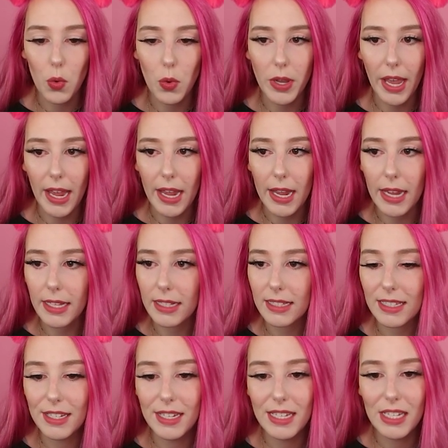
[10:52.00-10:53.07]
okay,
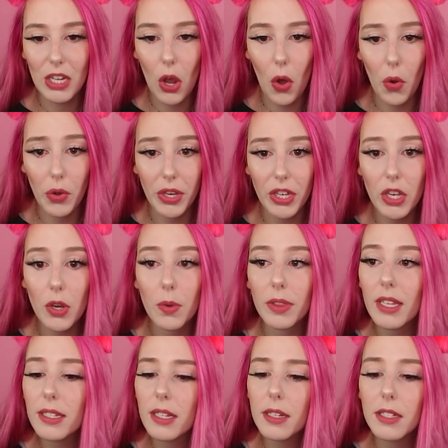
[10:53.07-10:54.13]
so cute.
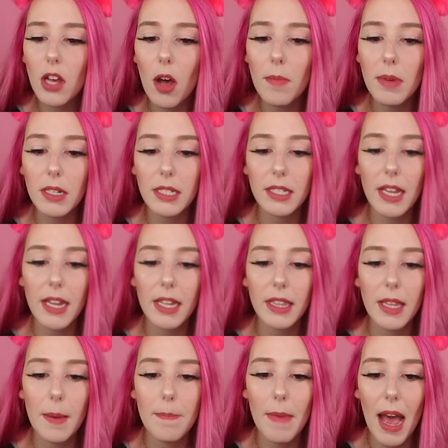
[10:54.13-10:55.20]
This is almost like
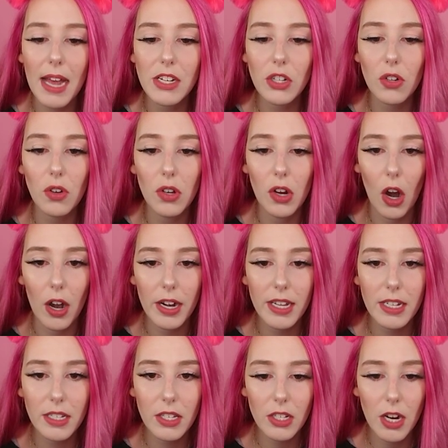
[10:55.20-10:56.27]
the magical
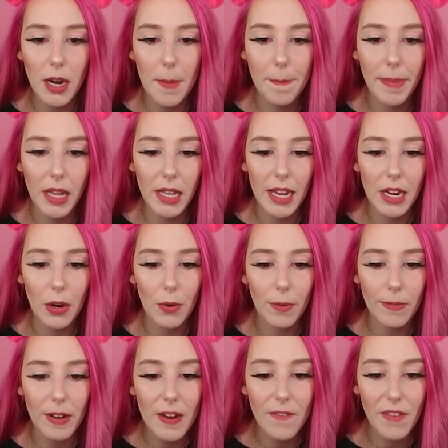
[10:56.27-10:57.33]
guardian skirt, but like
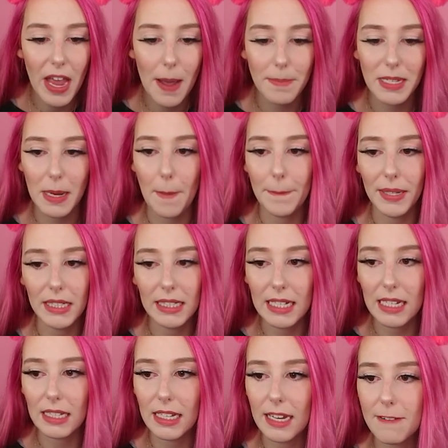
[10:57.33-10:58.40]
revamped
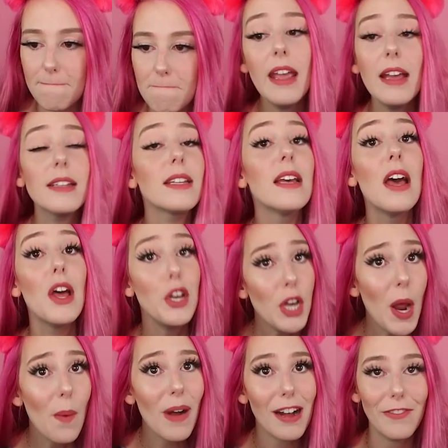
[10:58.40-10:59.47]
completely. And
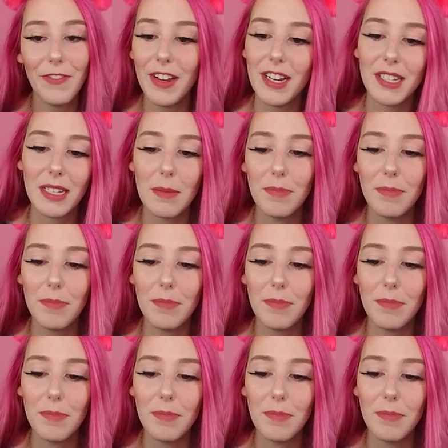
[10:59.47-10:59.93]
no outfit is